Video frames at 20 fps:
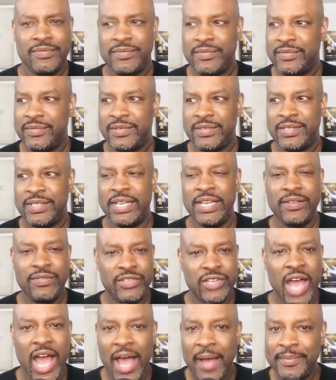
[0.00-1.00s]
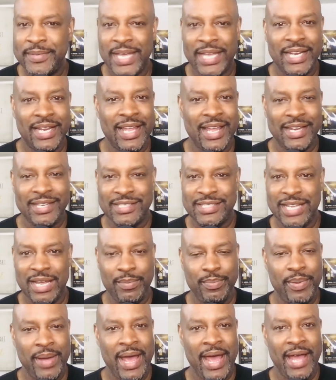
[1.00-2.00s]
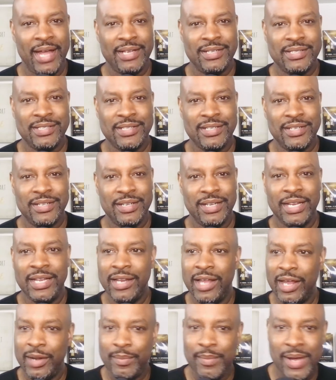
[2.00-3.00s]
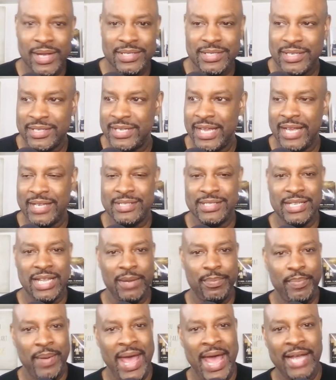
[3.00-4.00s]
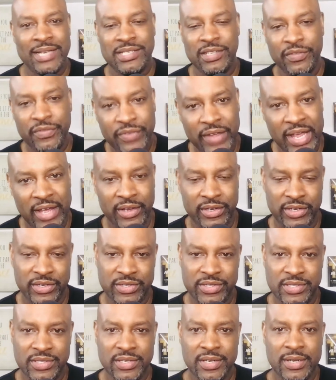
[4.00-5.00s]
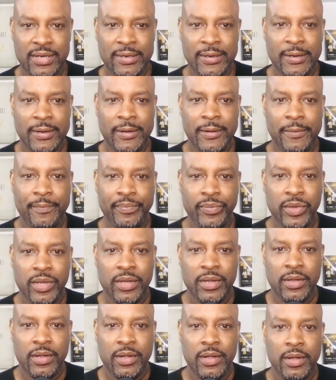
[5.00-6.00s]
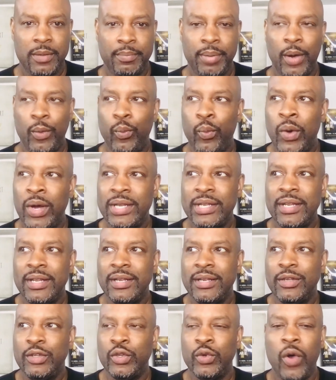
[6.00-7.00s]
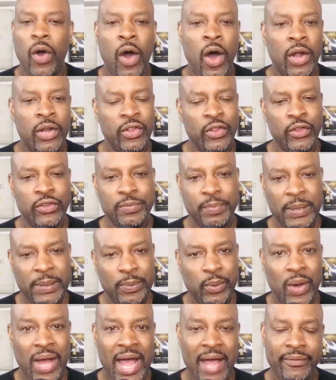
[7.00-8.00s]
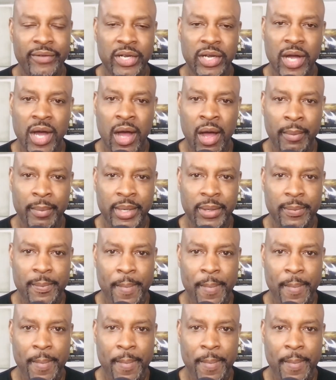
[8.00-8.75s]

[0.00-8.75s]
Steve Jobs had a lot of setbacks. Elon Musk has had setbacks and failures. But what do all of those people have in common?